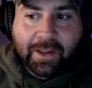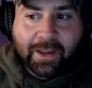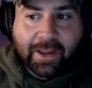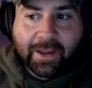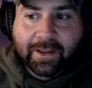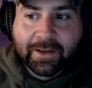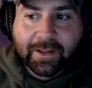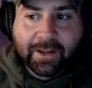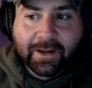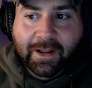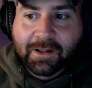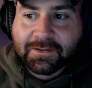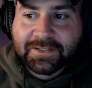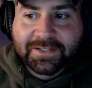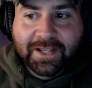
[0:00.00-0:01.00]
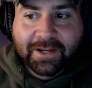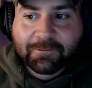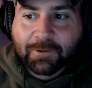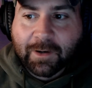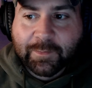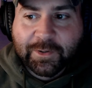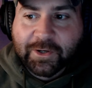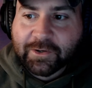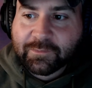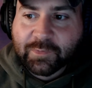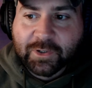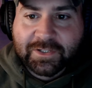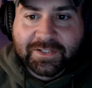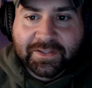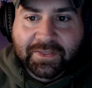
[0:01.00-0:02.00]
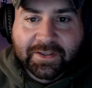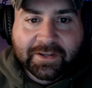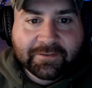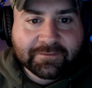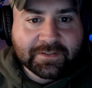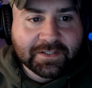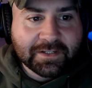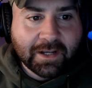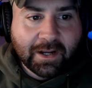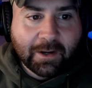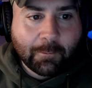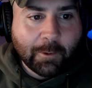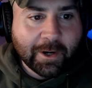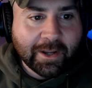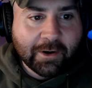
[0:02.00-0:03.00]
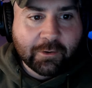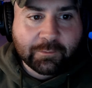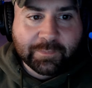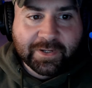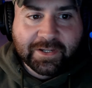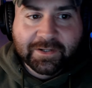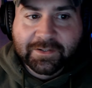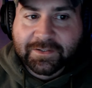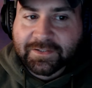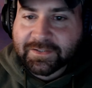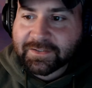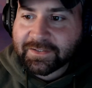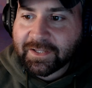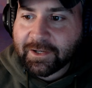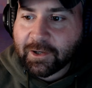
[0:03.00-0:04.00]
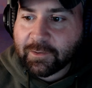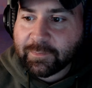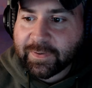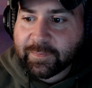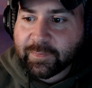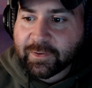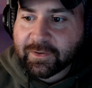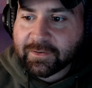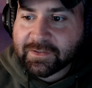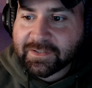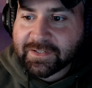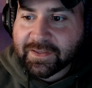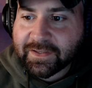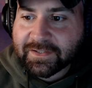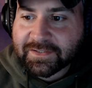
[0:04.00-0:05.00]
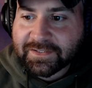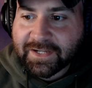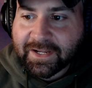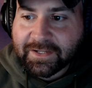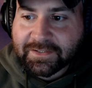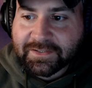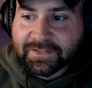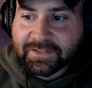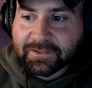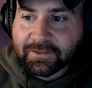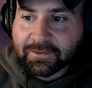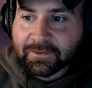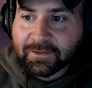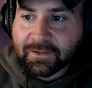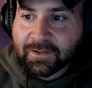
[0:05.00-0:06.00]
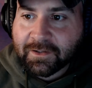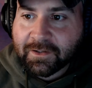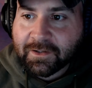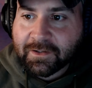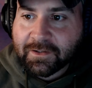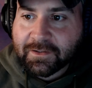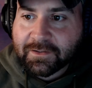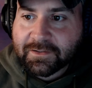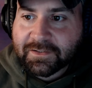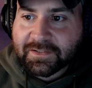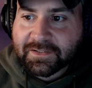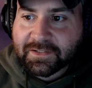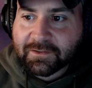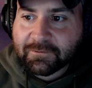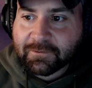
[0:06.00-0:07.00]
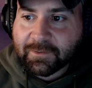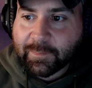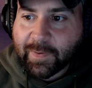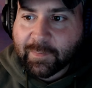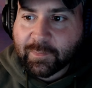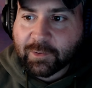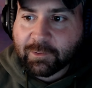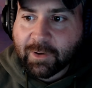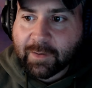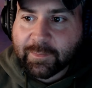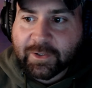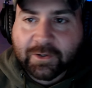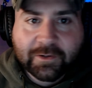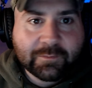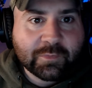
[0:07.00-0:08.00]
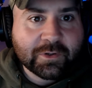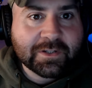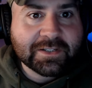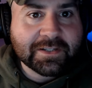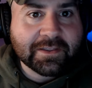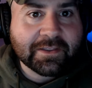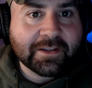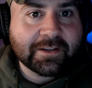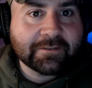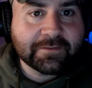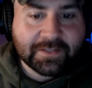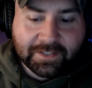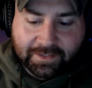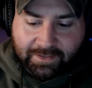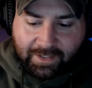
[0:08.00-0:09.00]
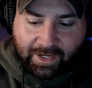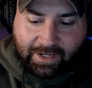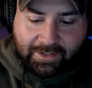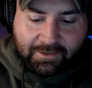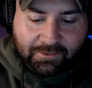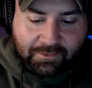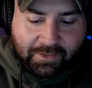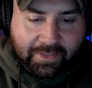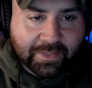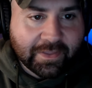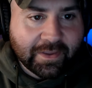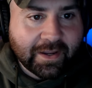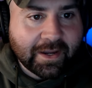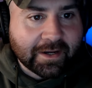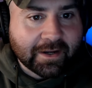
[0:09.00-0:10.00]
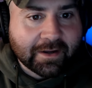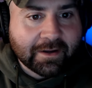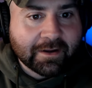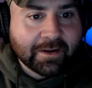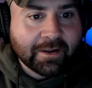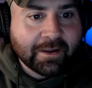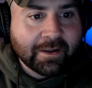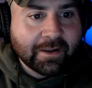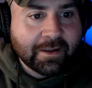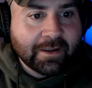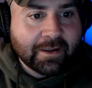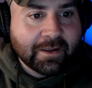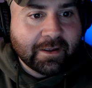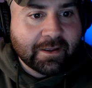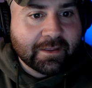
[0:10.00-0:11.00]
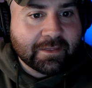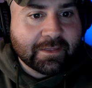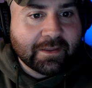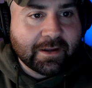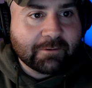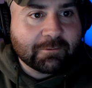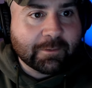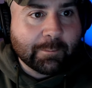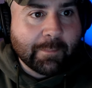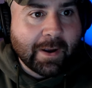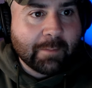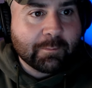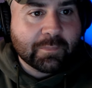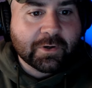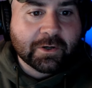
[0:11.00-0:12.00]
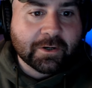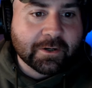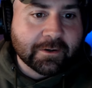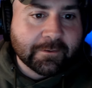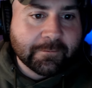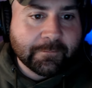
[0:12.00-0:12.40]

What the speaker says: and I'll say Robin Hood Prince of Thieves won out because people to this day still remember Robin Hood Prince of Thieves, and I don't think they remember